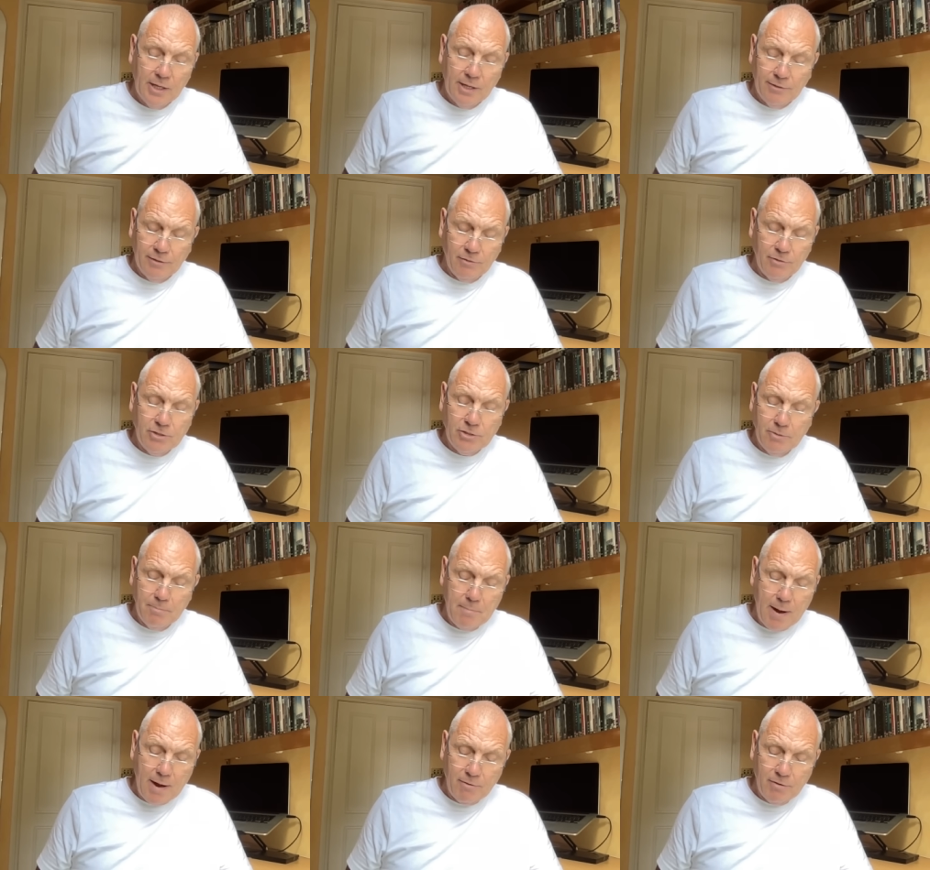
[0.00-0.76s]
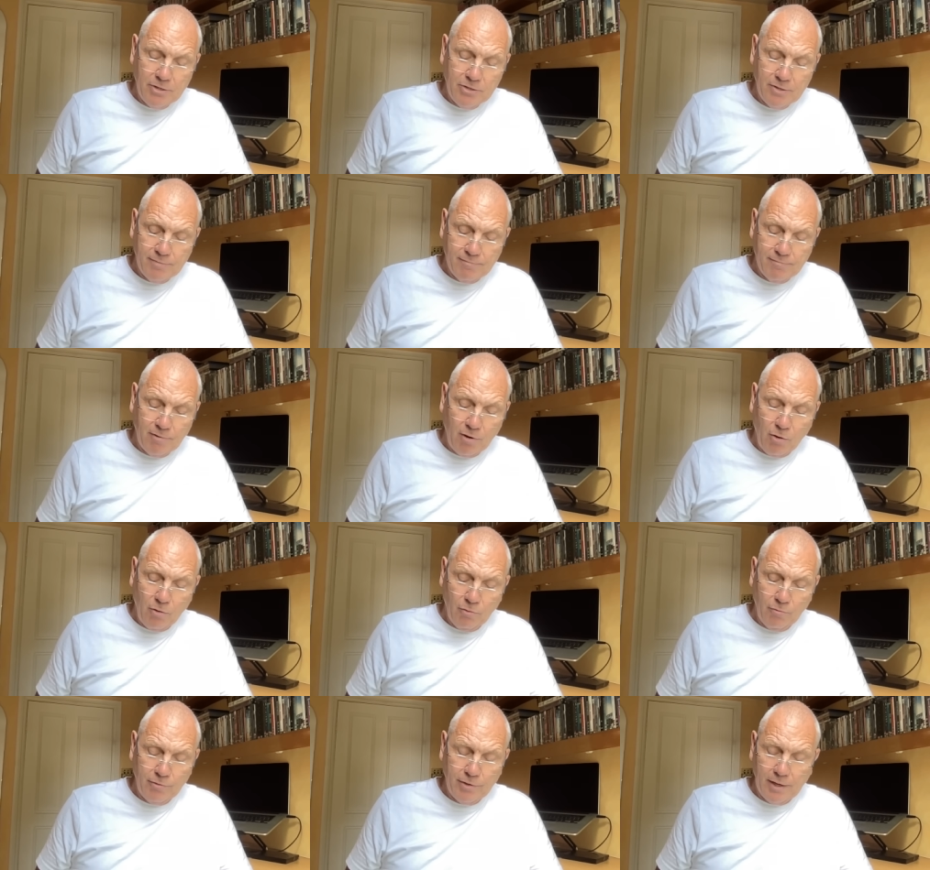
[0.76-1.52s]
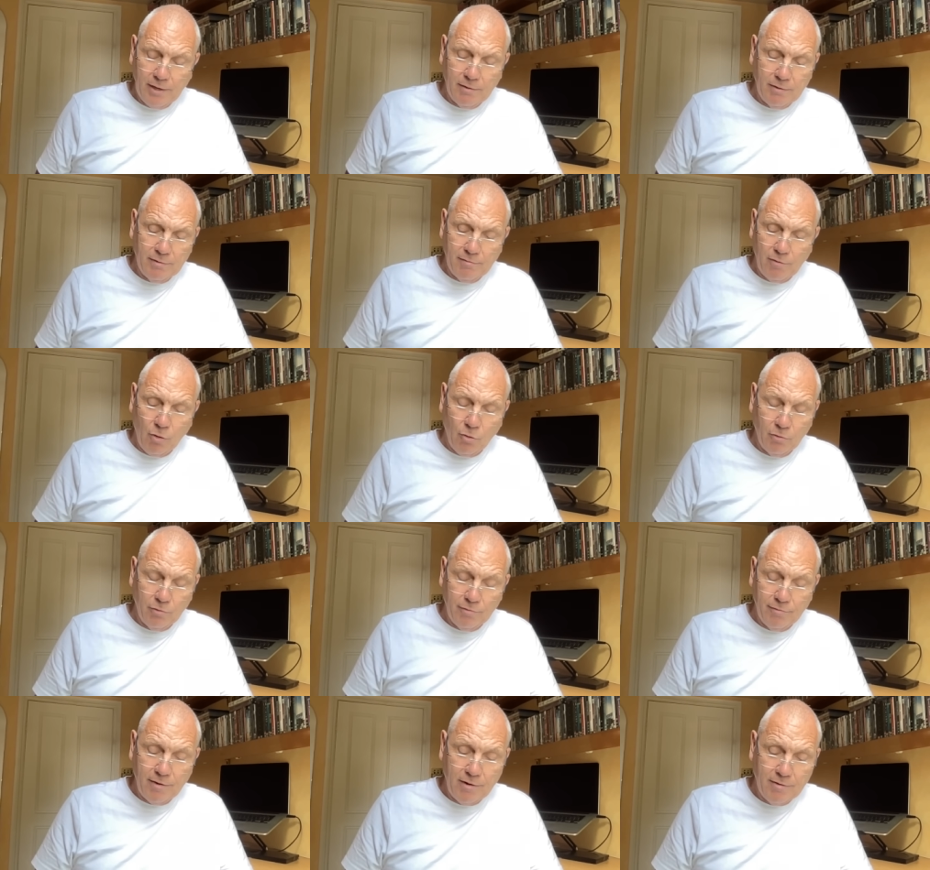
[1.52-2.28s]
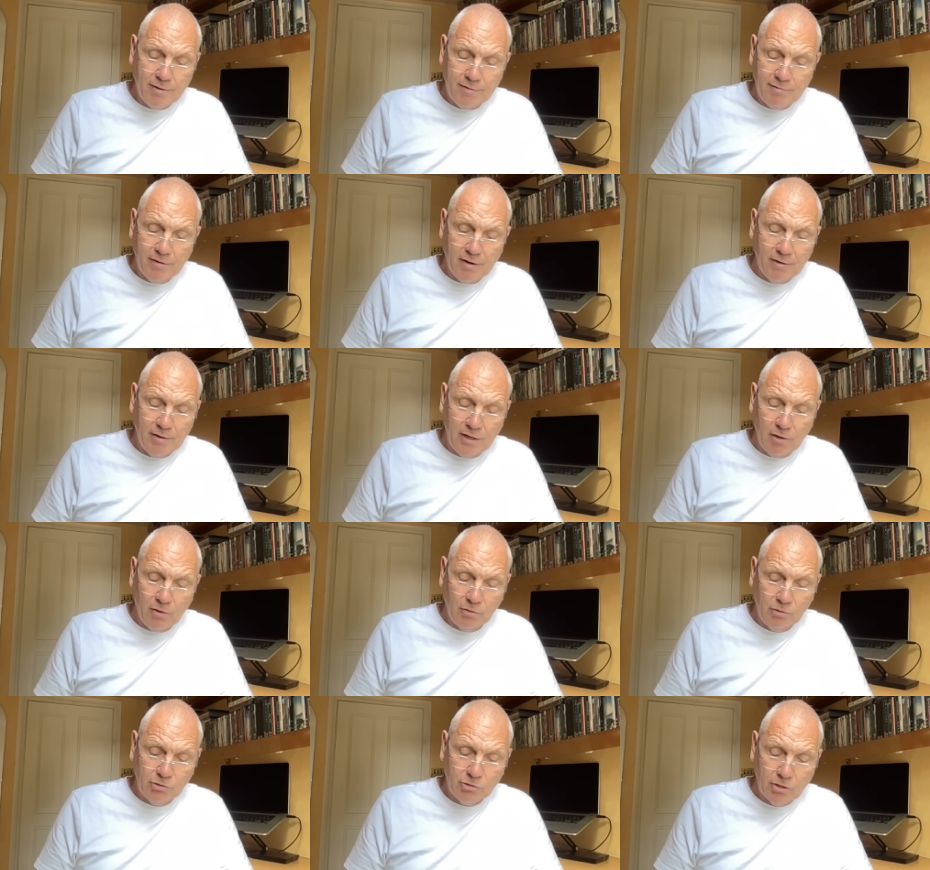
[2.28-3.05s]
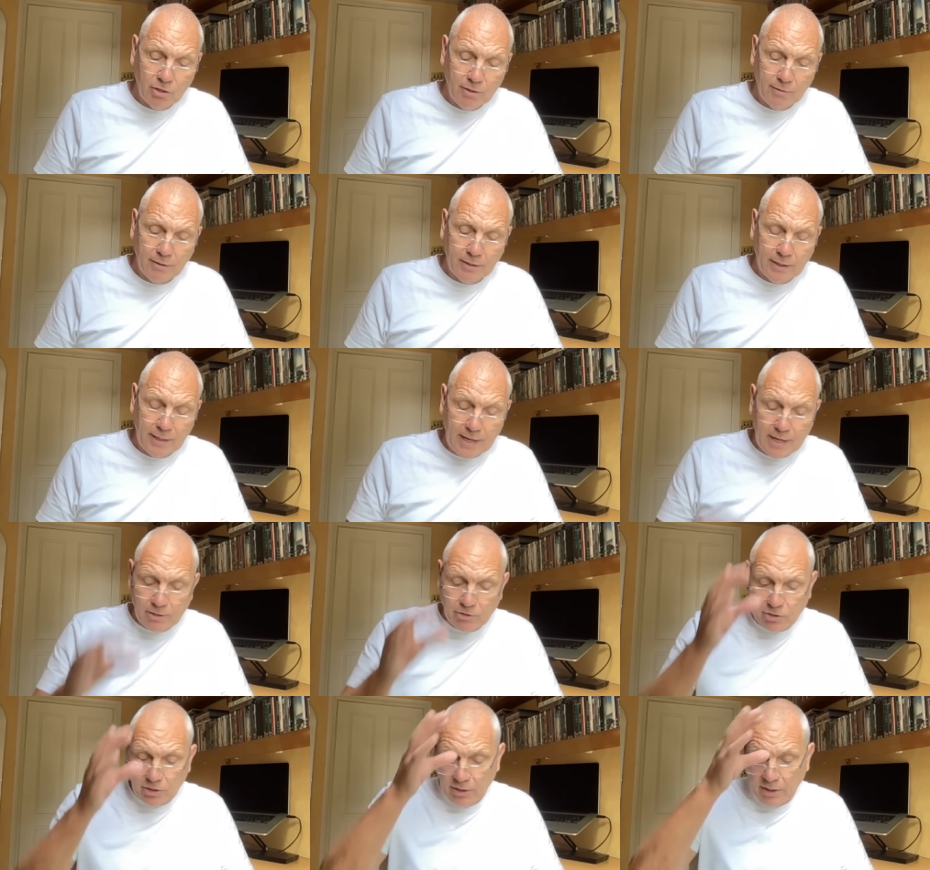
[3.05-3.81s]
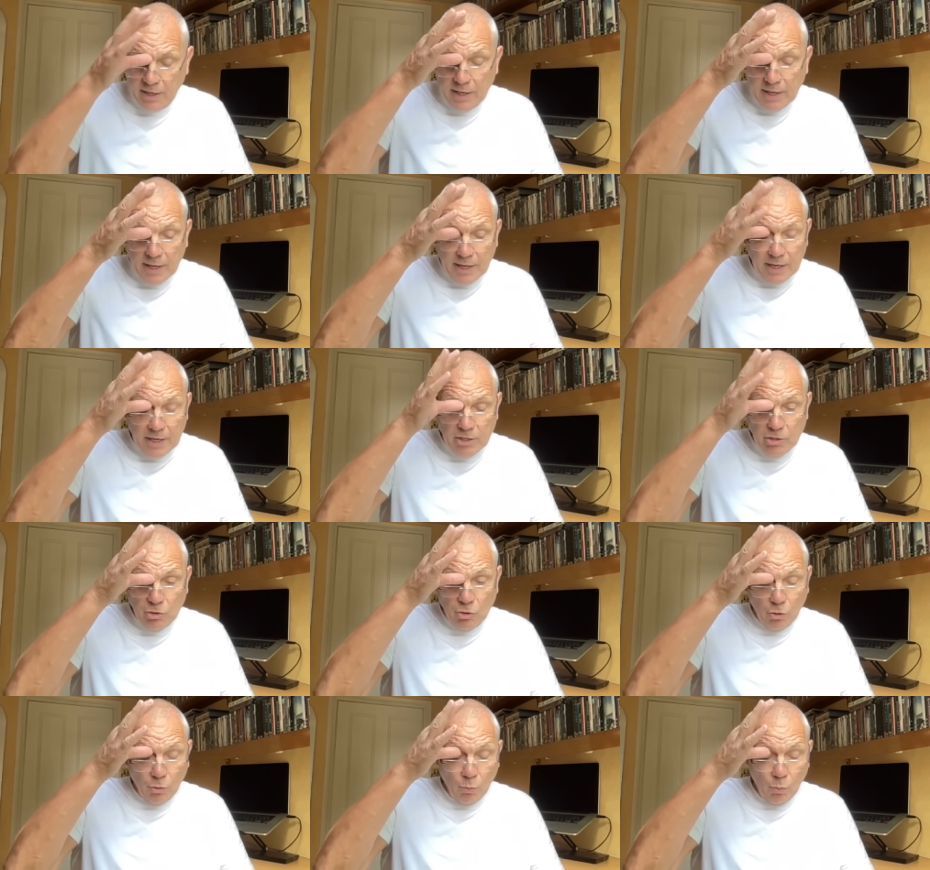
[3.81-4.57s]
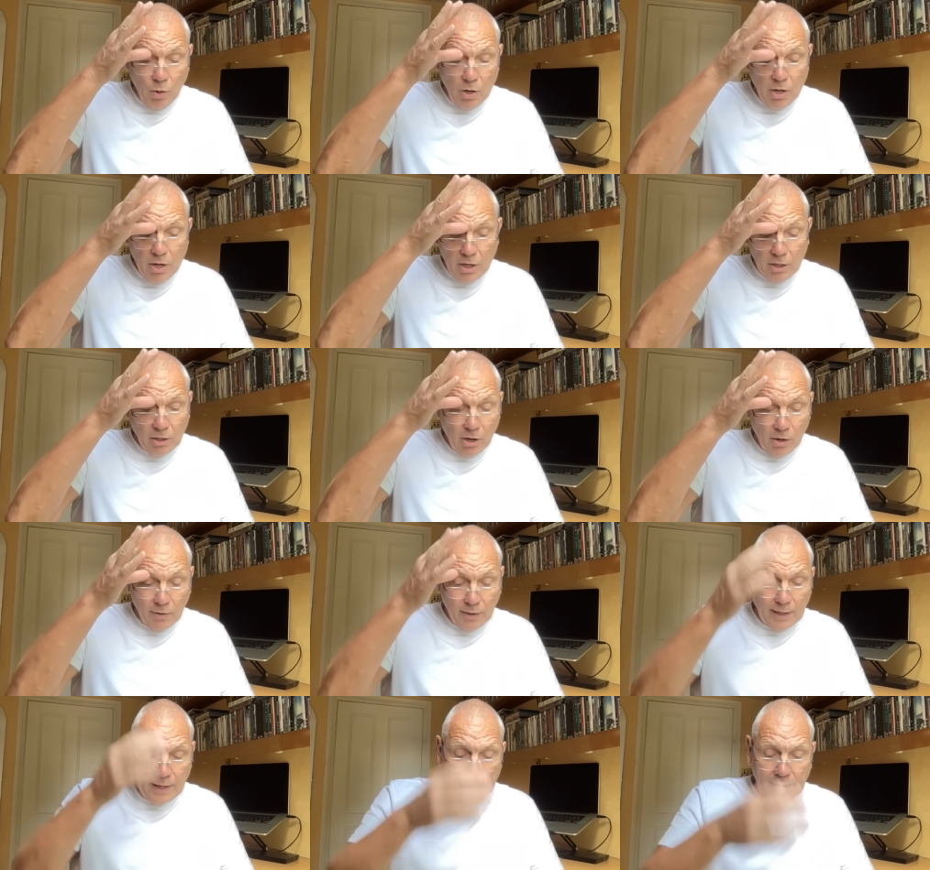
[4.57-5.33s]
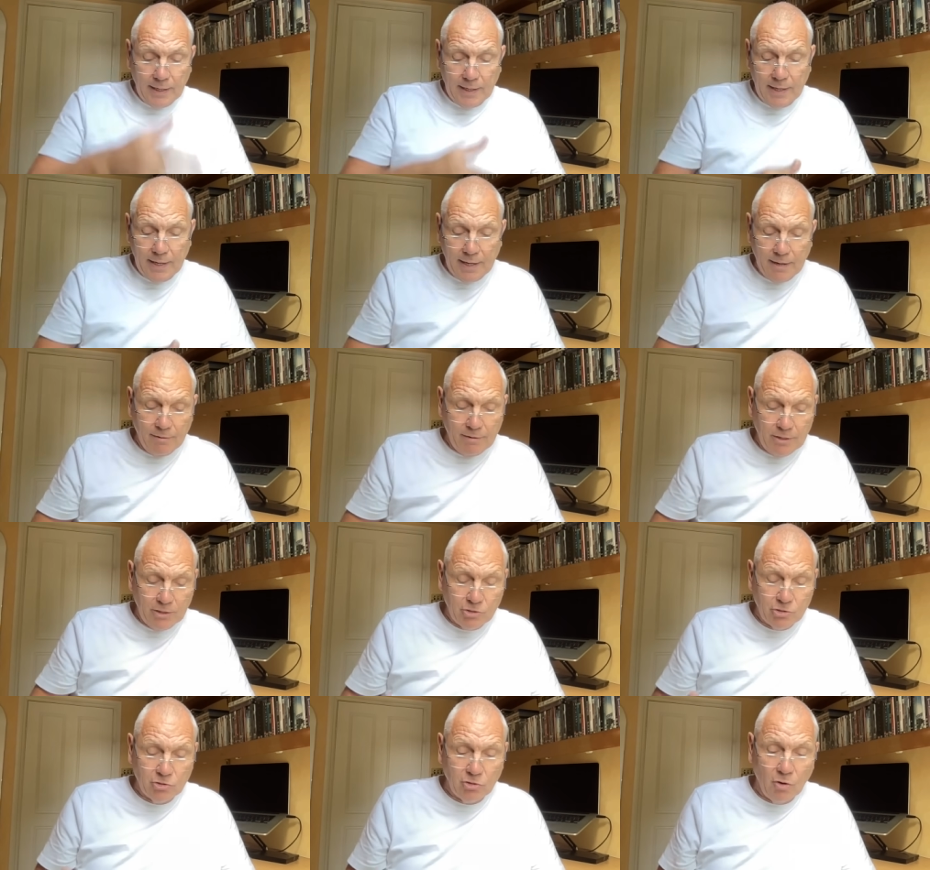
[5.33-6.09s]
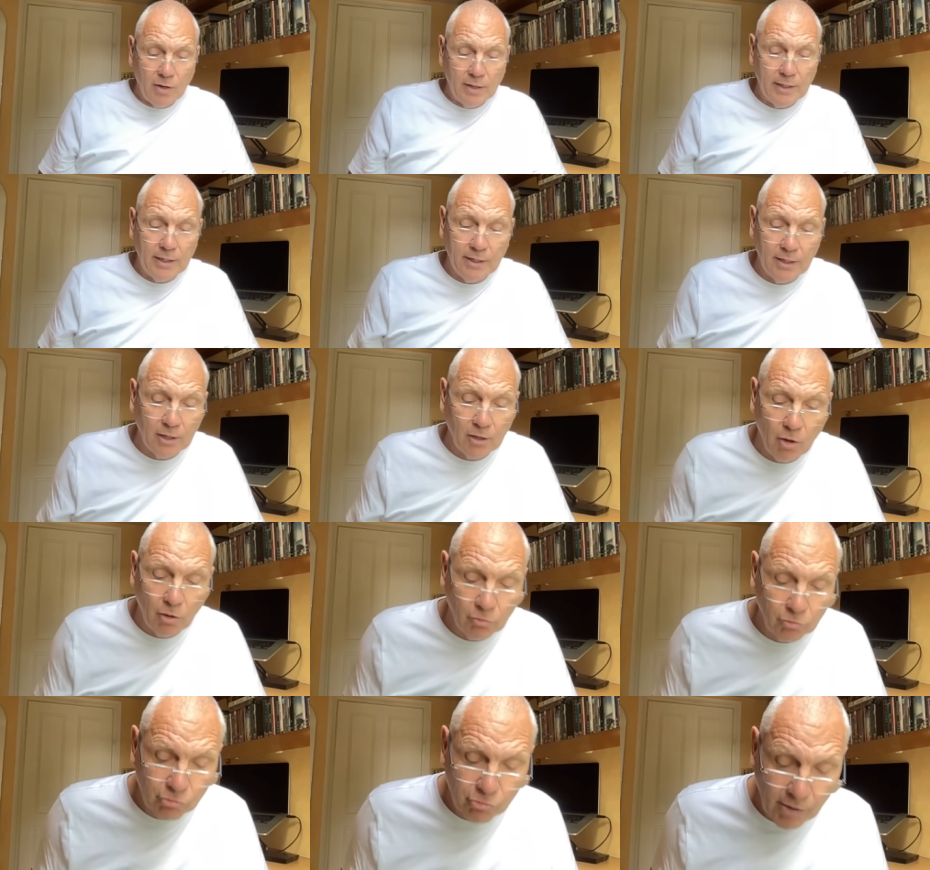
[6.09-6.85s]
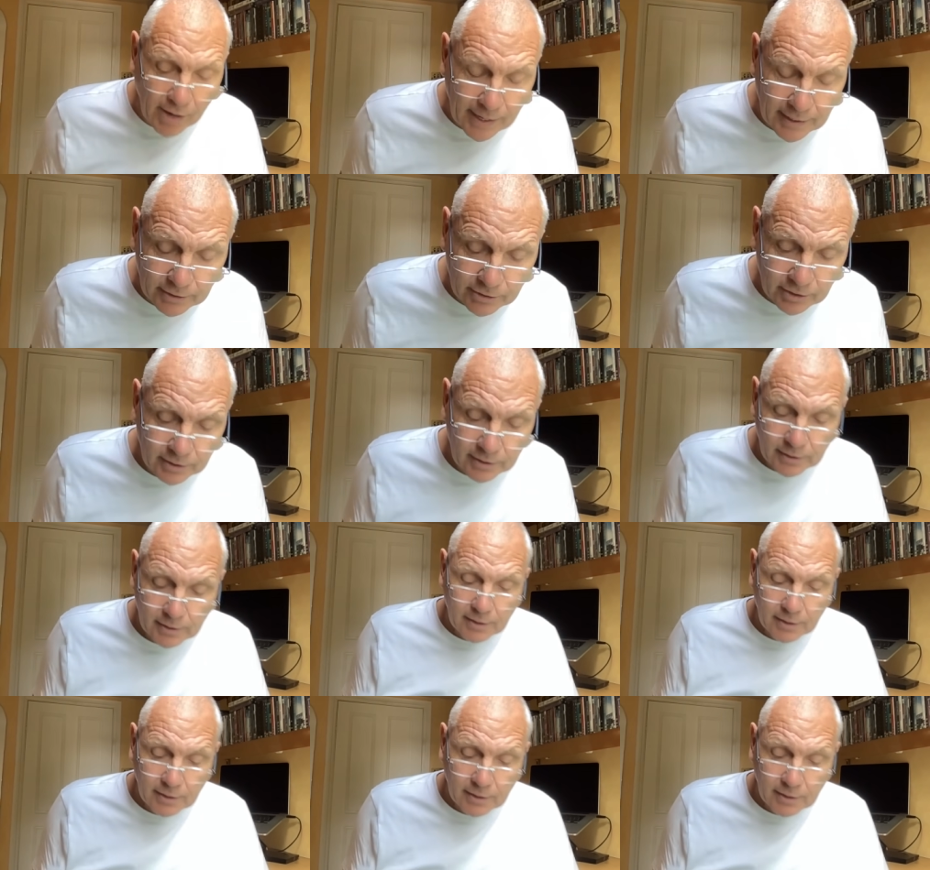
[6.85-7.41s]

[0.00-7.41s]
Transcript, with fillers: there is a marriage involved here or a very very long term connection in your work on getting here it's signing a contract